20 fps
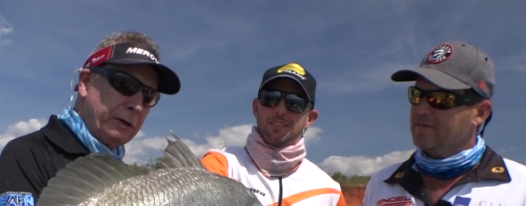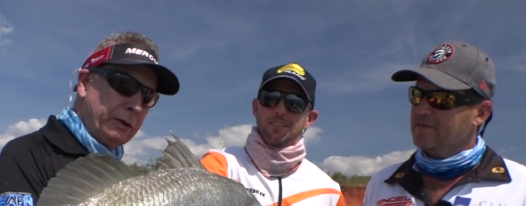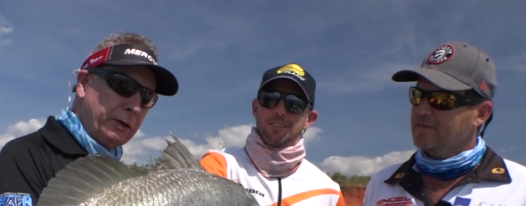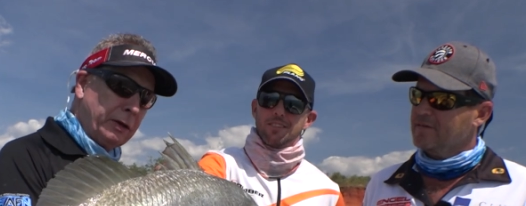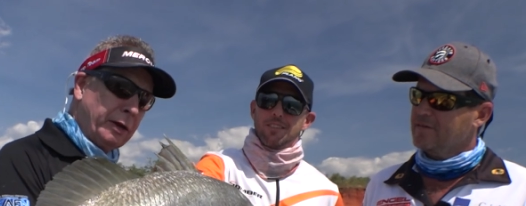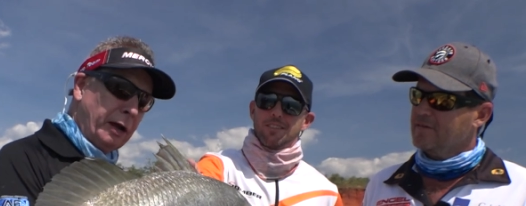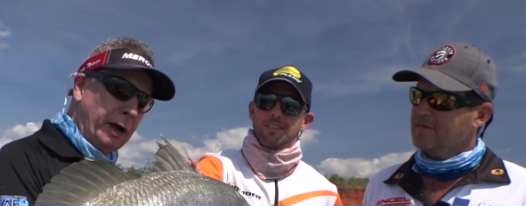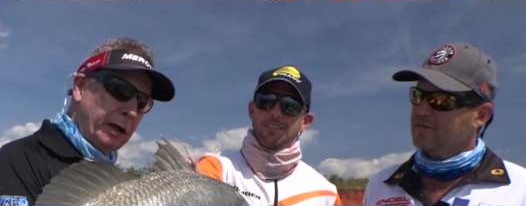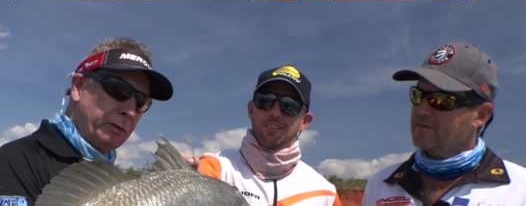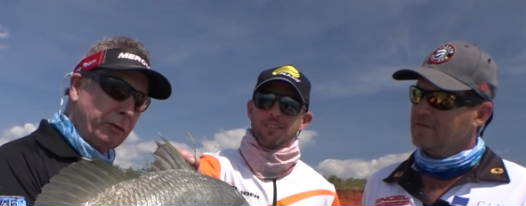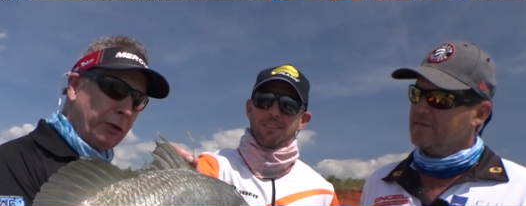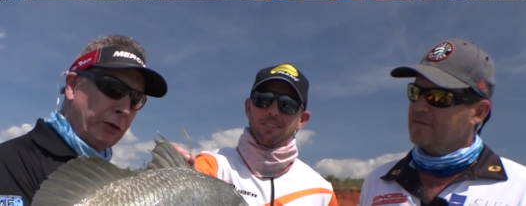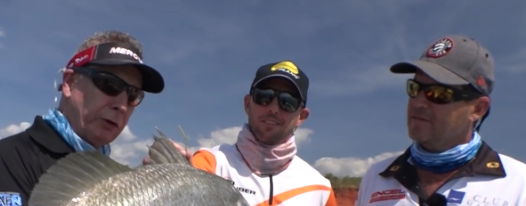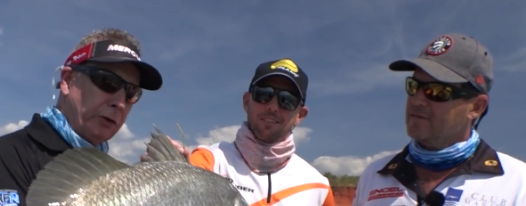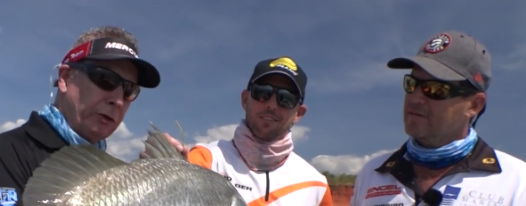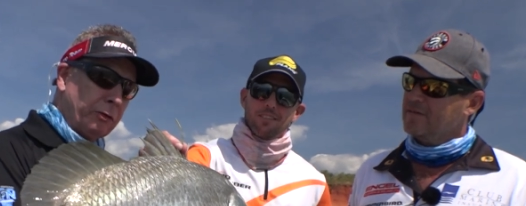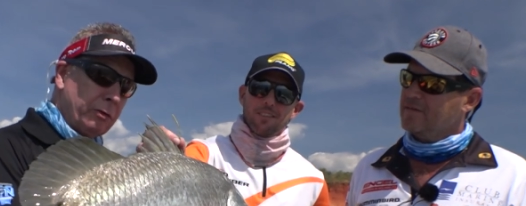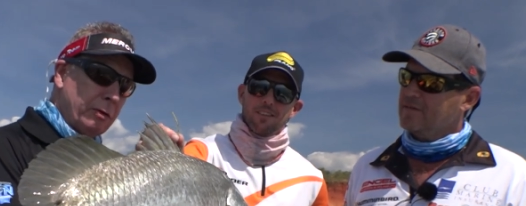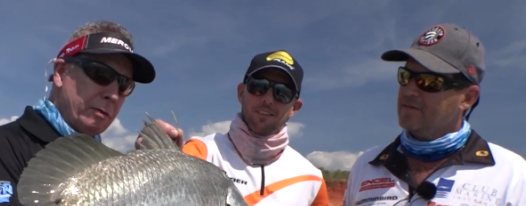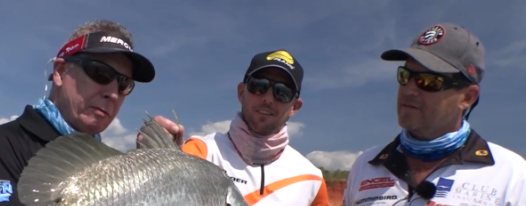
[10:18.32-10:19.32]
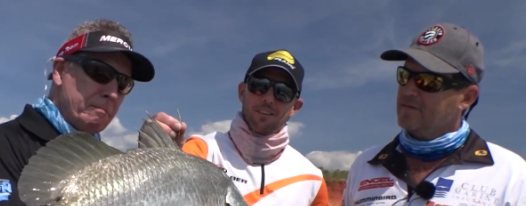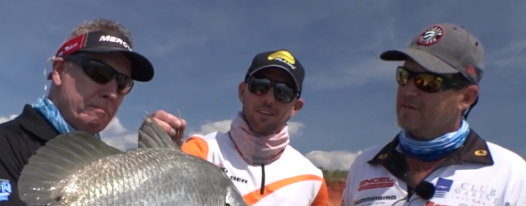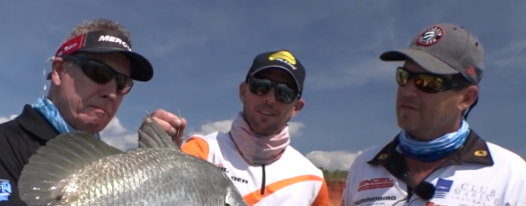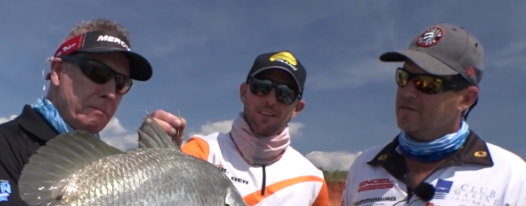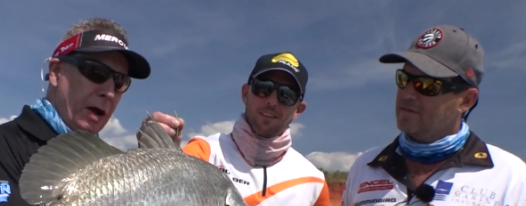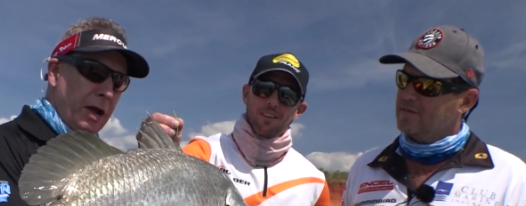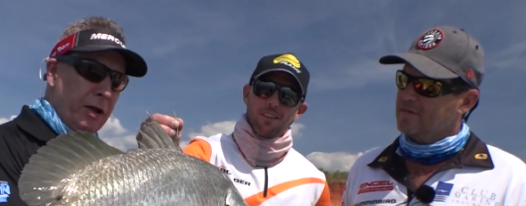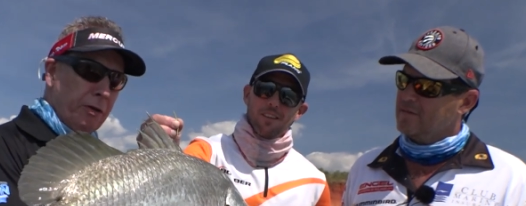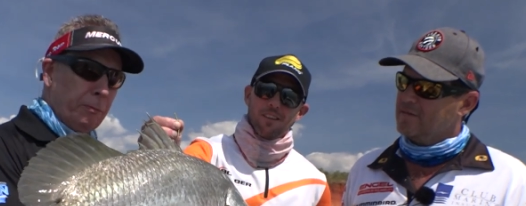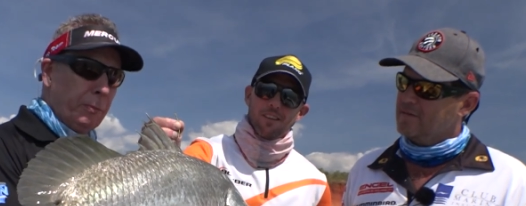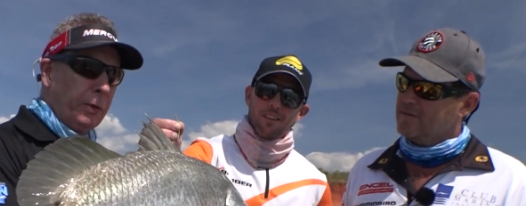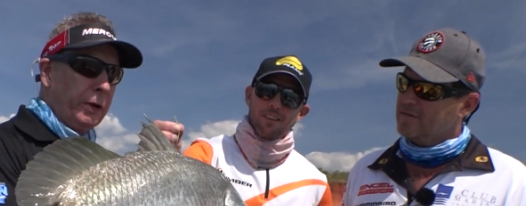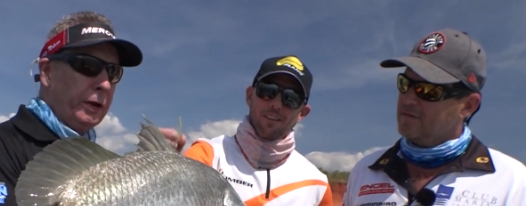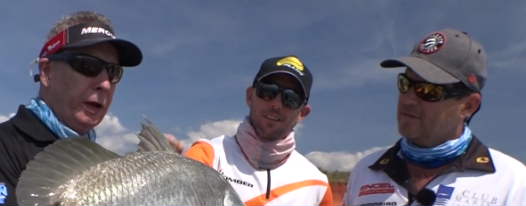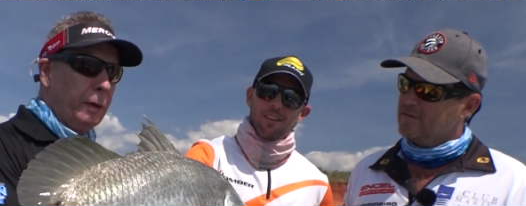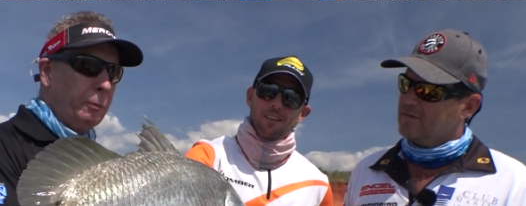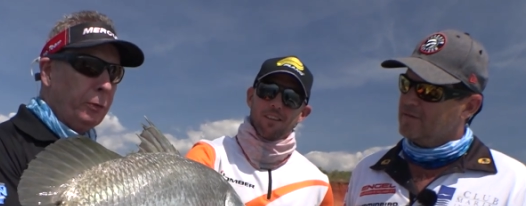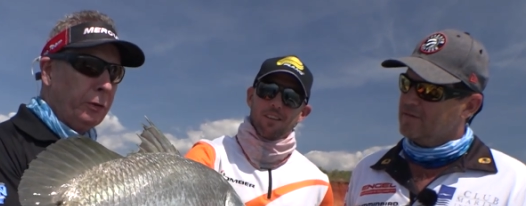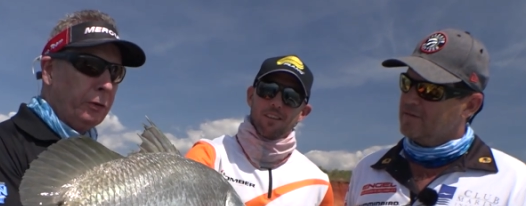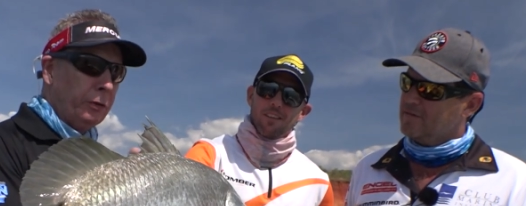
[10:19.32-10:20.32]
Speaker 1: indicate that it may have been
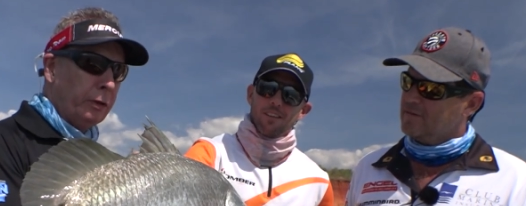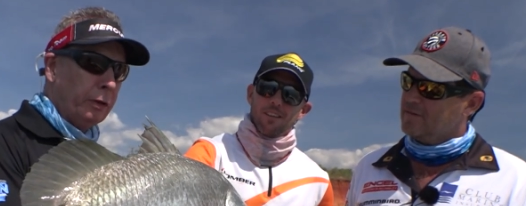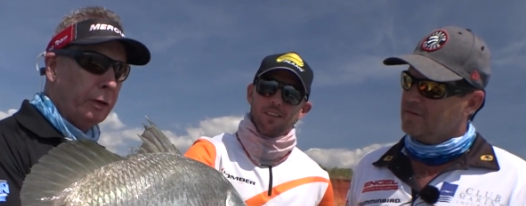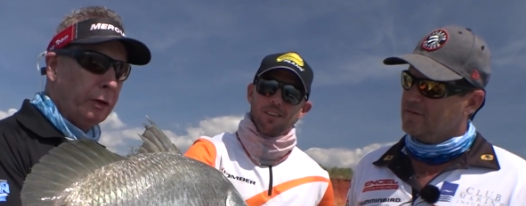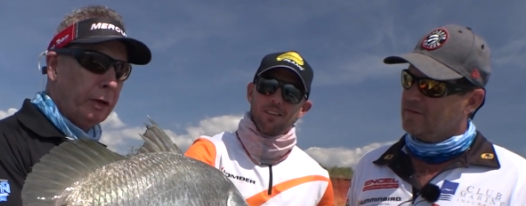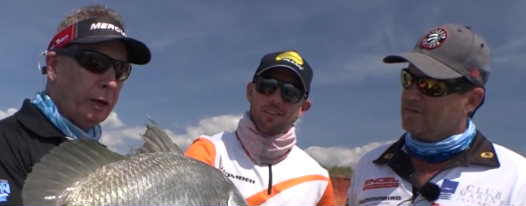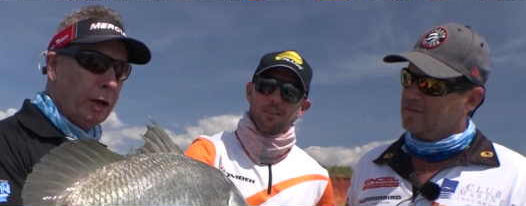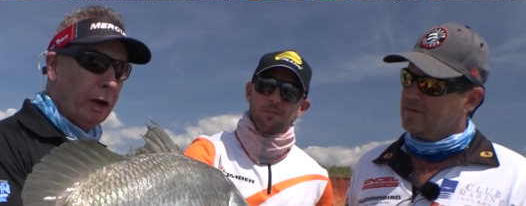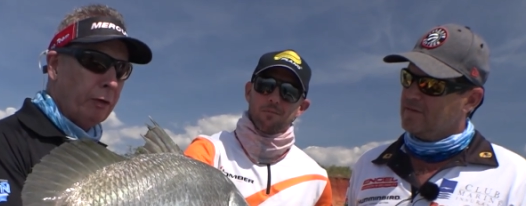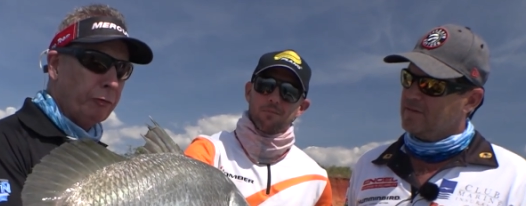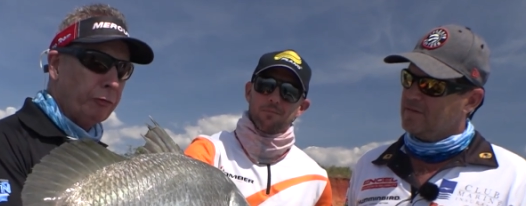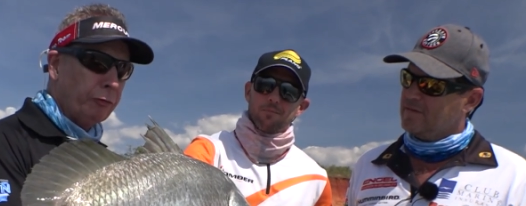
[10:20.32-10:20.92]
up in the uh,